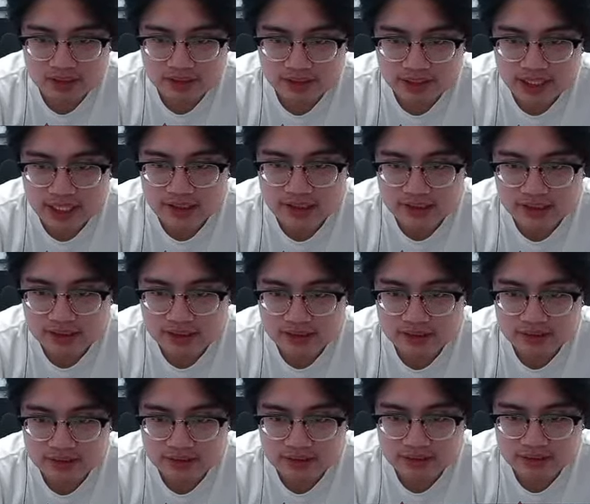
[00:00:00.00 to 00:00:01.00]
Next.
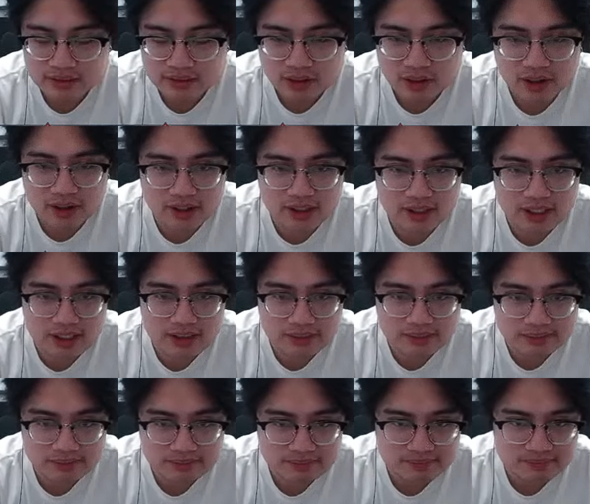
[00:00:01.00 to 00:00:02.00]
Harley.
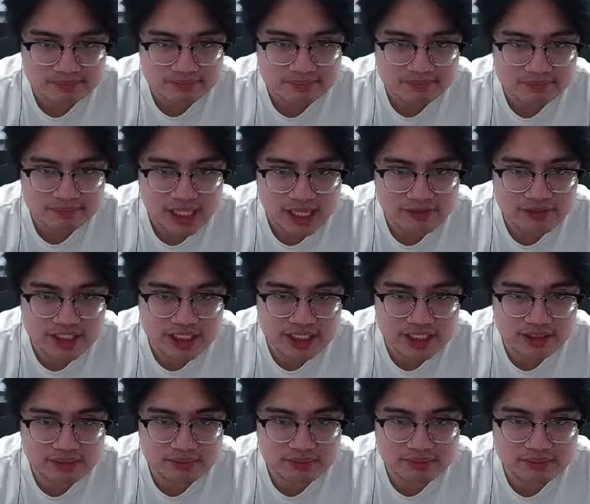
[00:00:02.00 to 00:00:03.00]
I've seen it.